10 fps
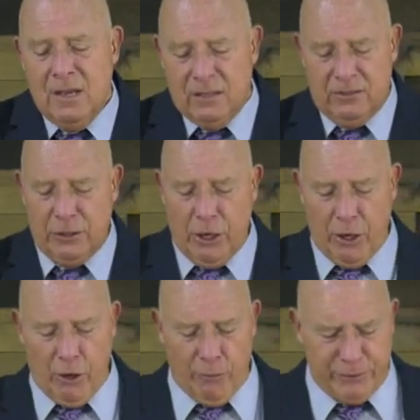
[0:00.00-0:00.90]

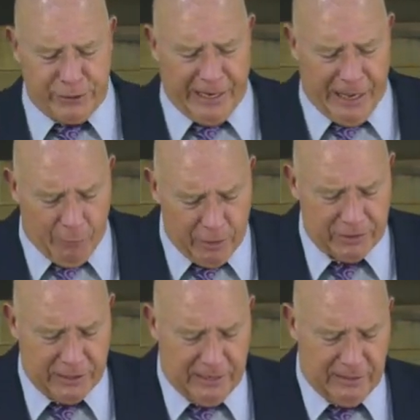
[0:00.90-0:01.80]
Job said, I
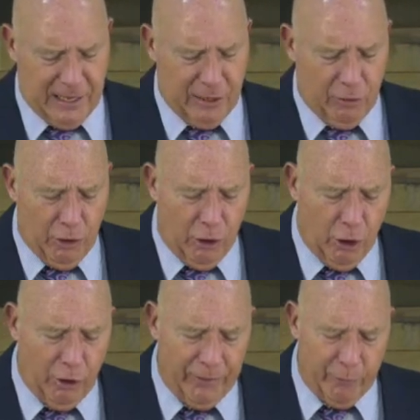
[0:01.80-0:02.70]
wish I did,
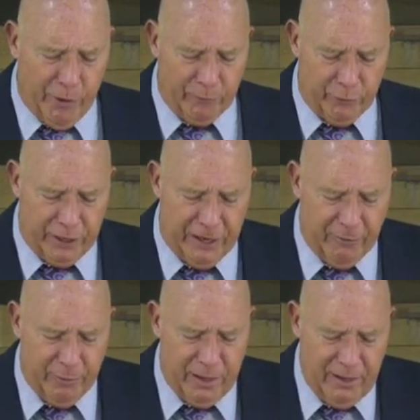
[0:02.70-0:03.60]
all that one would
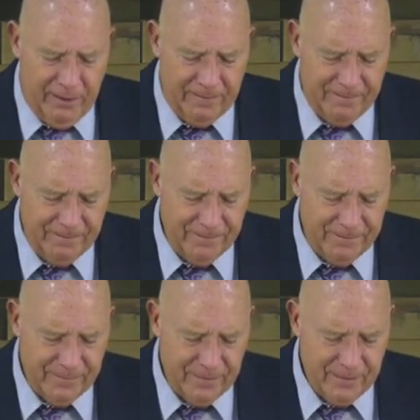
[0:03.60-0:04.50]
hear me.
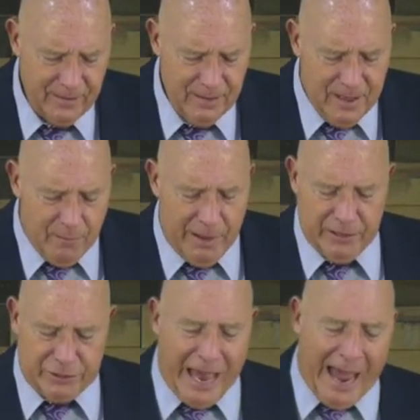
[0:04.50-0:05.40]
My
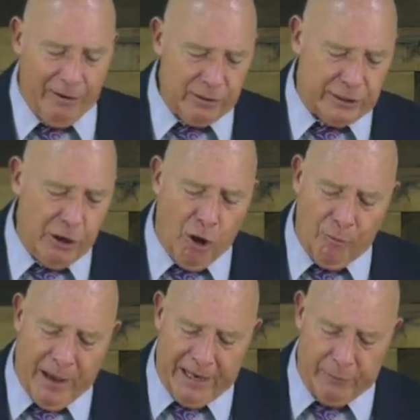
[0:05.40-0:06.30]
desire is the
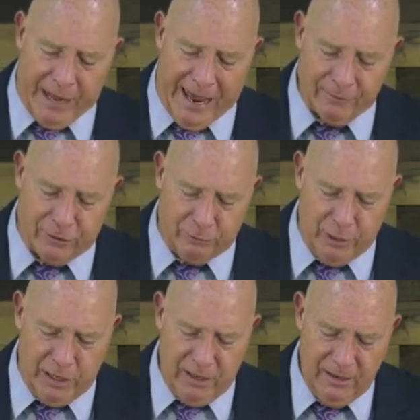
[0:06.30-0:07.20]
Almighty would answer
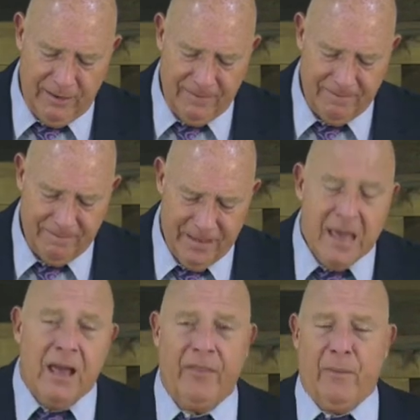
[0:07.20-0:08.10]
me,
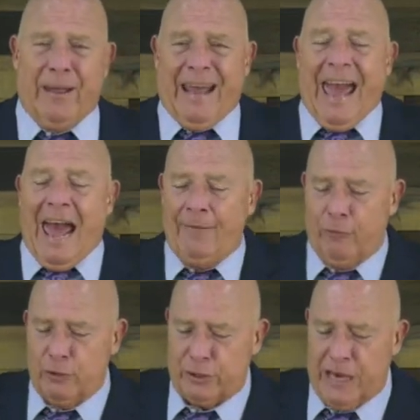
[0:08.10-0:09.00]
and that my
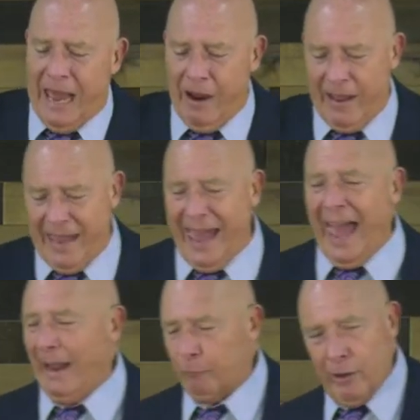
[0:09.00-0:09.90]
adversary
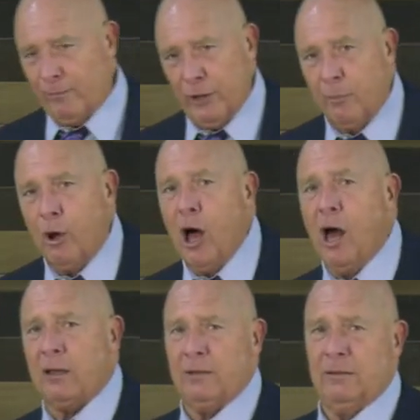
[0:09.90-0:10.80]
had written a book.